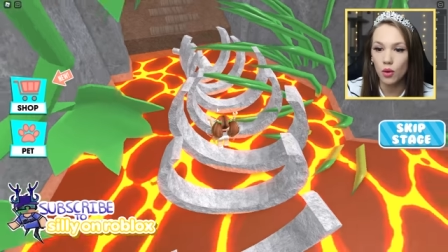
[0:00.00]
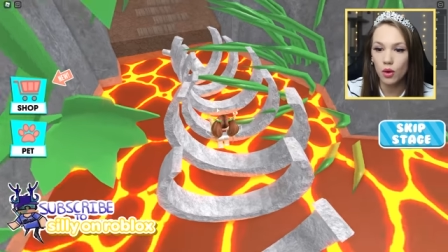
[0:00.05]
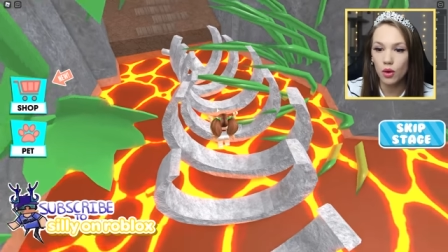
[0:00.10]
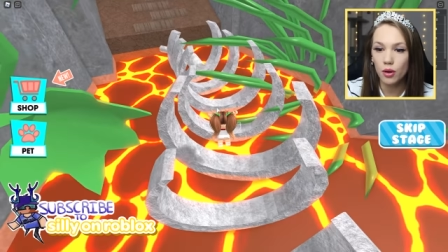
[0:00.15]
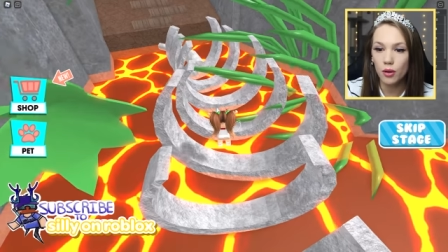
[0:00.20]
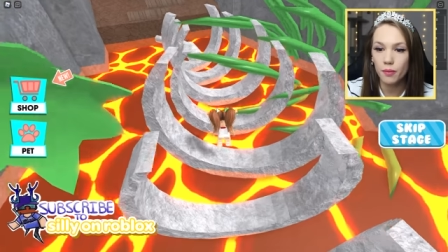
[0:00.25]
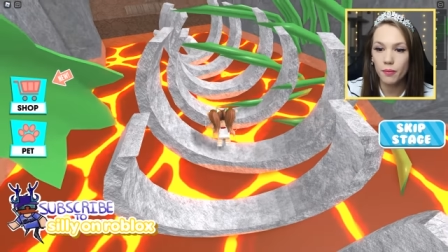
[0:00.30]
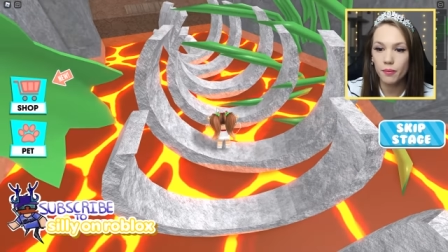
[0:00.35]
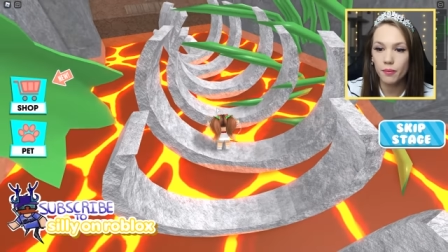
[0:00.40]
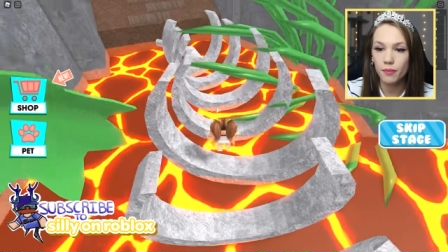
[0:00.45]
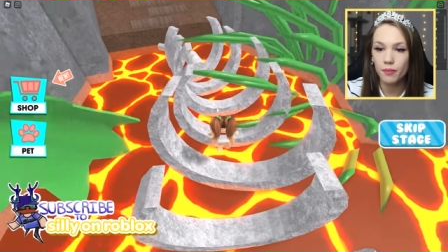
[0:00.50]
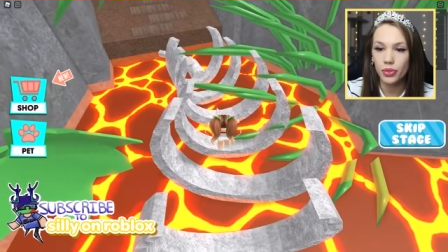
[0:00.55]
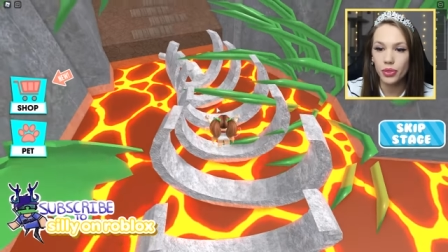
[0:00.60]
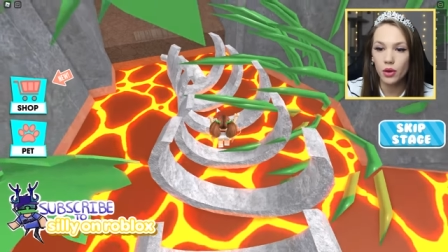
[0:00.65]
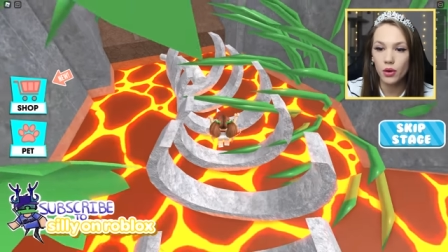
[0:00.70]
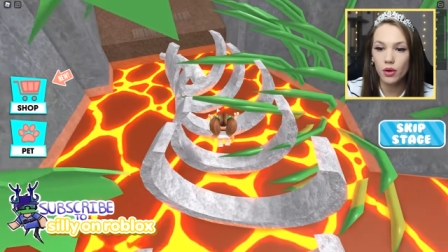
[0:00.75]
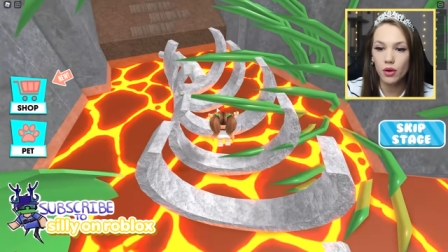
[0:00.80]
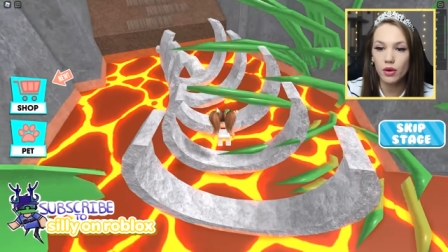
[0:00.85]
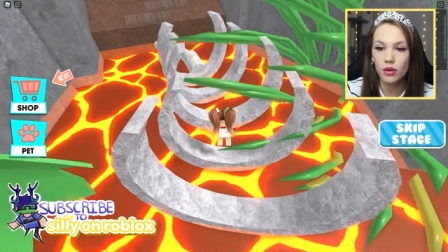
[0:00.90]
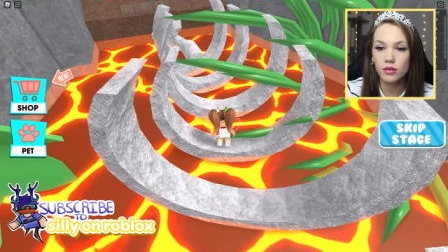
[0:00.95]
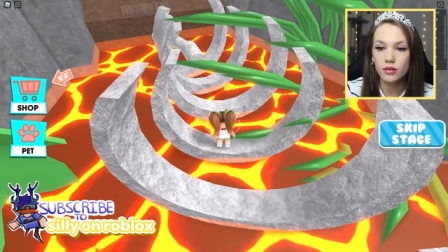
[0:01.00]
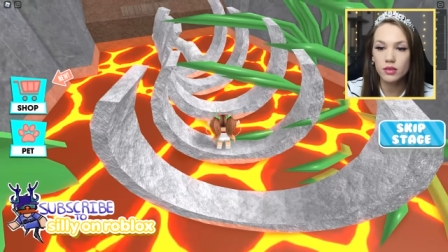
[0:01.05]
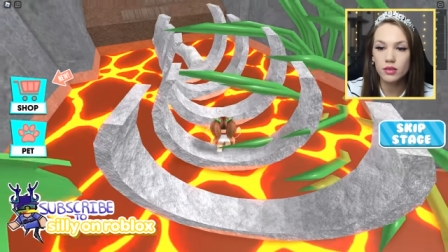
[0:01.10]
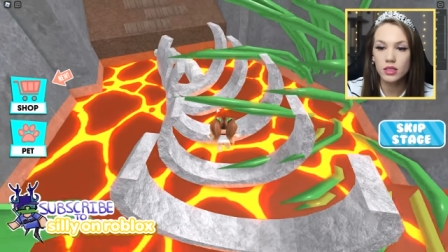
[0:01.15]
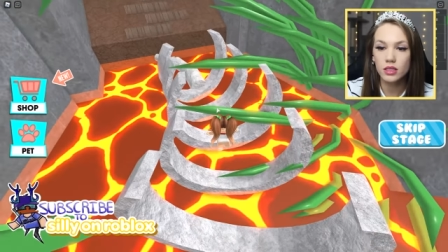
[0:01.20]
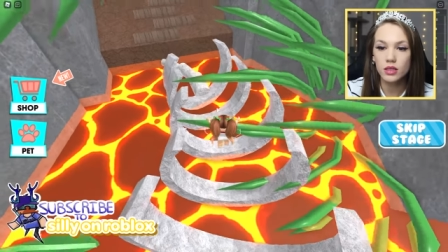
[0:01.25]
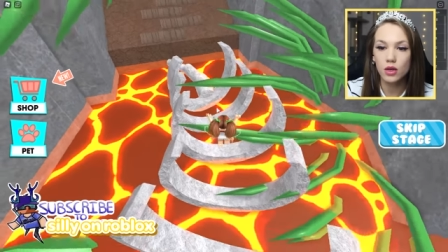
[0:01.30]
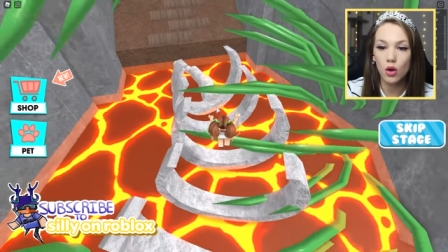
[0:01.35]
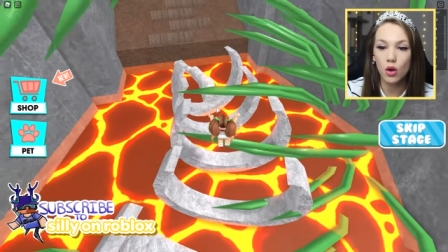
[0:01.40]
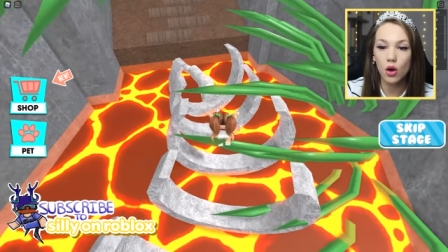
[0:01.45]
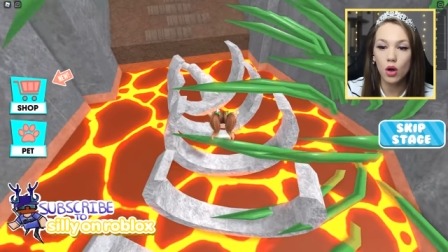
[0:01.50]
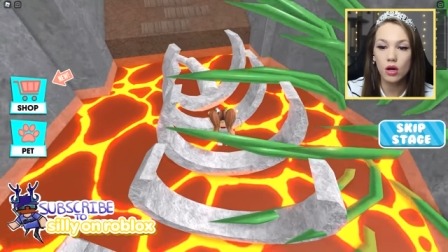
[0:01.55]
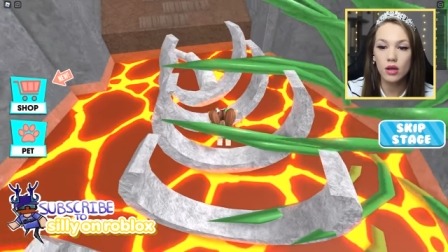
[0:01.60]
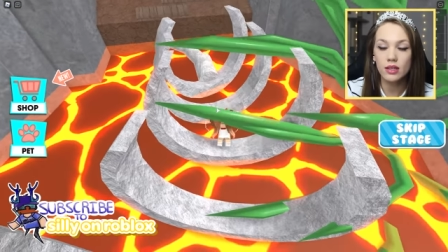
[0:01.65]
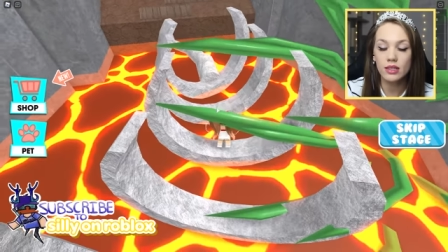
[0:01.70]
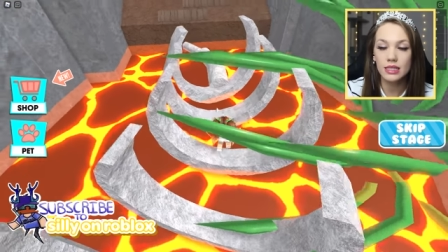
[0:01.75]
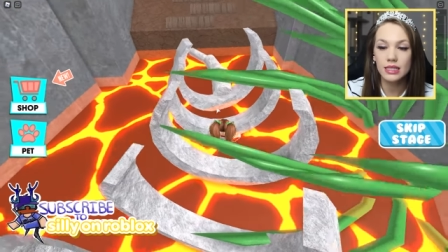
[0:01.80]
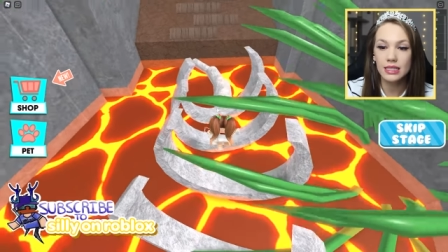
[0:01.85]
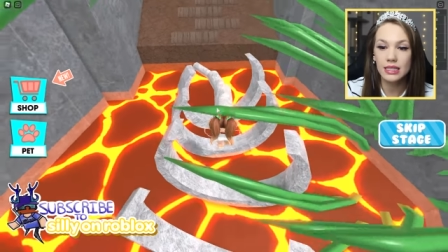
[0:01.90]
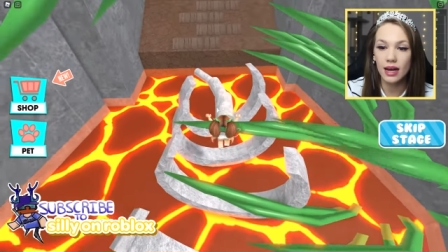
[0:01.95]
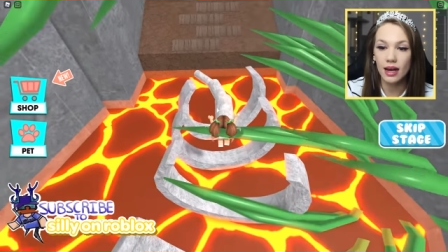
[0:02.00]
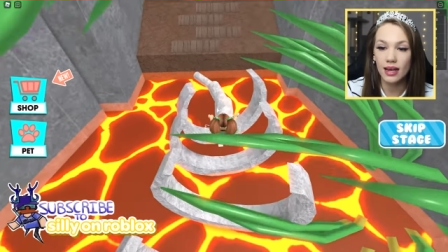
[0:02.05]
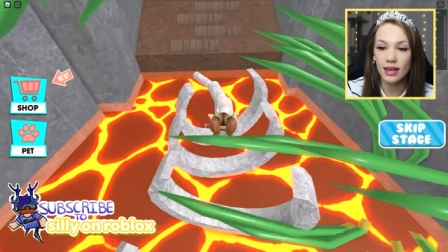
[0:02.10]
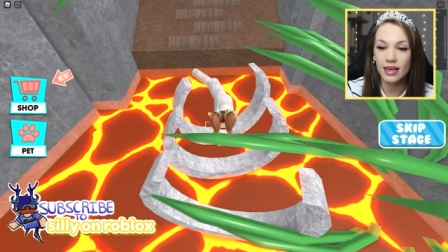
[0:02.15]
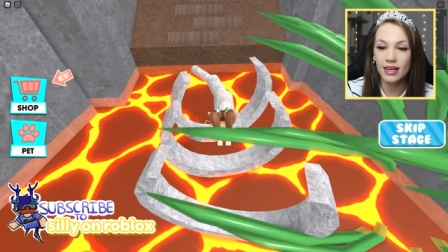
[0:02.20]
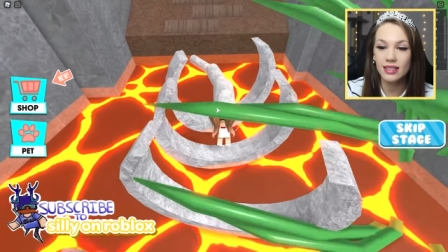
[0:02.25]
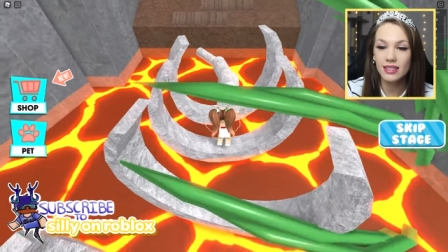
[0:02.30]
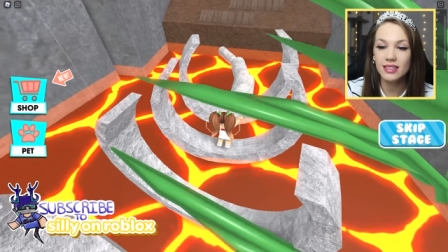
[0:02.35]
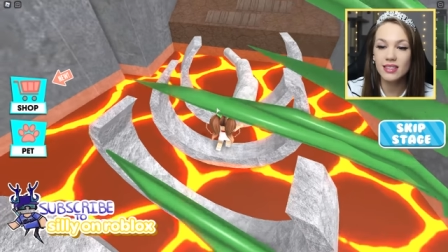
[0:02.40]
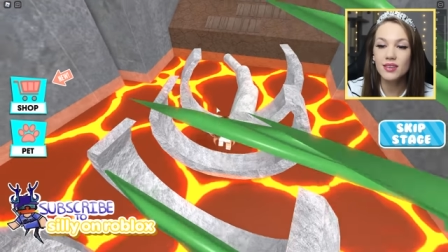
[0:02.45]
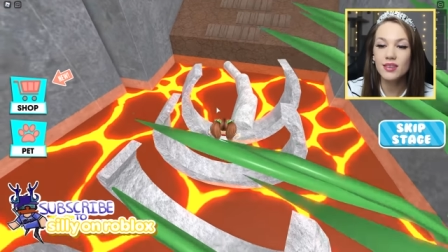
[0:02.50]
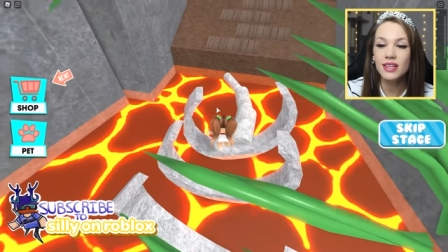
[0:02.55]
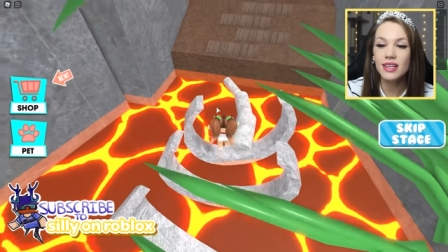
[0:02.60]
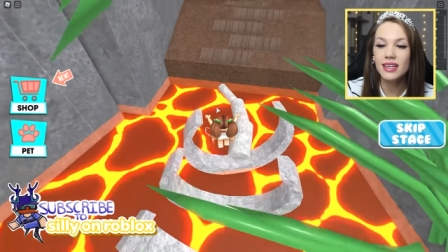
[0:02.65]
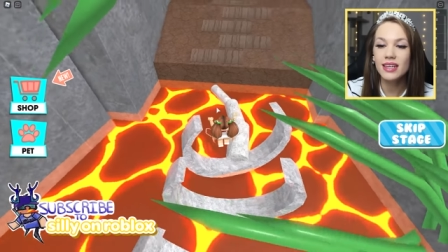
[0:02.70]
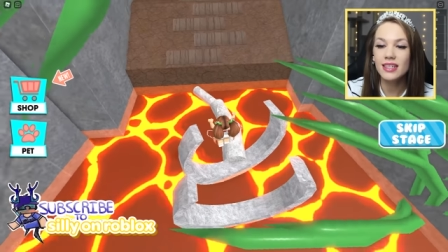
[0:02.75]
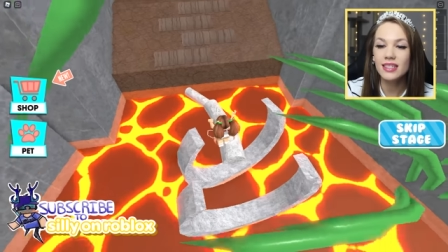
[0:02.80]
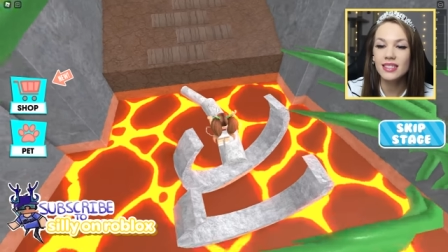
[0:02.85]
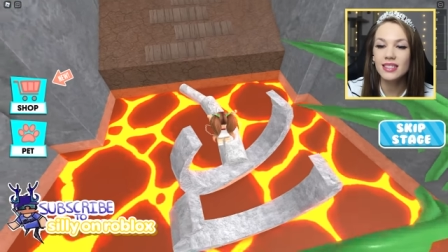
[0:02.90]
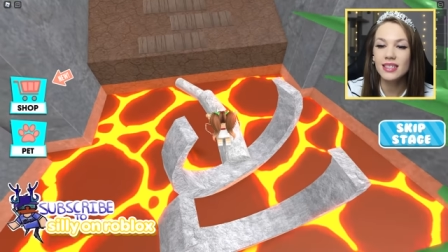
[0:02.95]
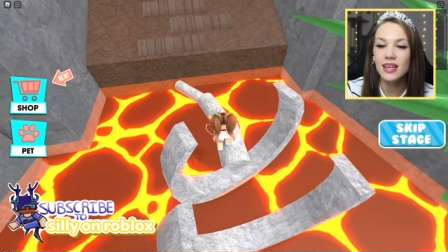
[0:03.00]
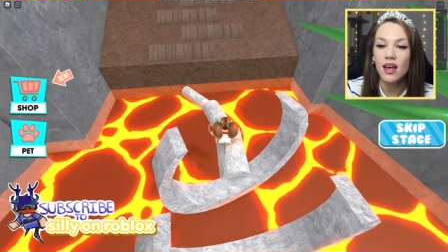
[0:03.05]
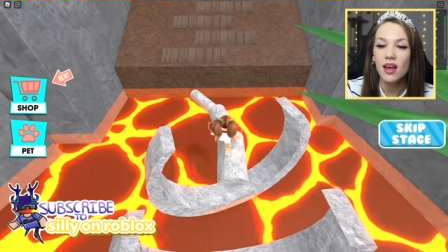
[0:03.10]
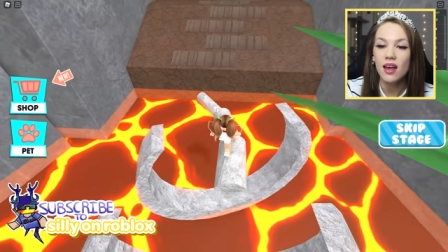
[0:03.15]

Oh, oh, oh. I can do this.